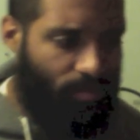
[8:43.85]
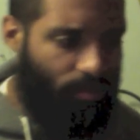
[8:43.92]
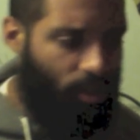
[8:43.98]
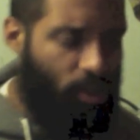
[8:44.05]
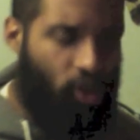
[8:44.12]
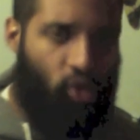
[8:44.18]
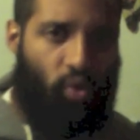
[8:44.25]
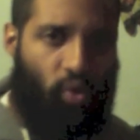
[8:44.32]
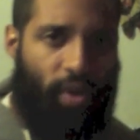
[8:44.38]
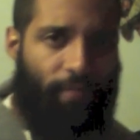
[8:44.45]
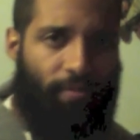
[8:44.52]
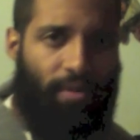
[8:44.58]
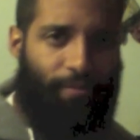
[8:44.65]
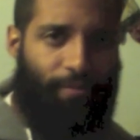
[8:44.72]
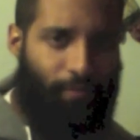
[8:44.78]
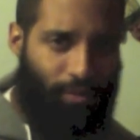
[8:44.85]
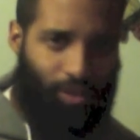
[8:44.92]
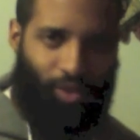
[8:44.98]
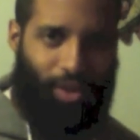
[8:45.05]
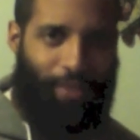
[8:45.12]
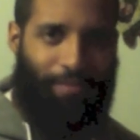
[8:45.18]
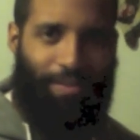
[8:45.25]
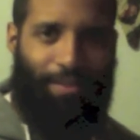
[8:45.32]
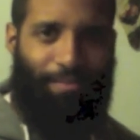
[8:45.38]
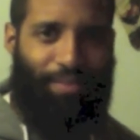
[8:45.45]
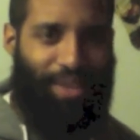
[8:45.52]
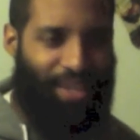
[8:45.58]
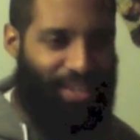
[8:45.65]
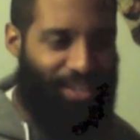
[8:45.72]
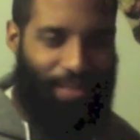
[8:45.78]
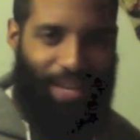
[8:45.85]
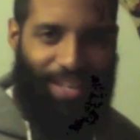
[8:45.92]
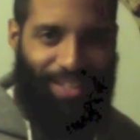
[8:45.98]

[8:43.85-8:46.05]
straight from the straight from the bees, man.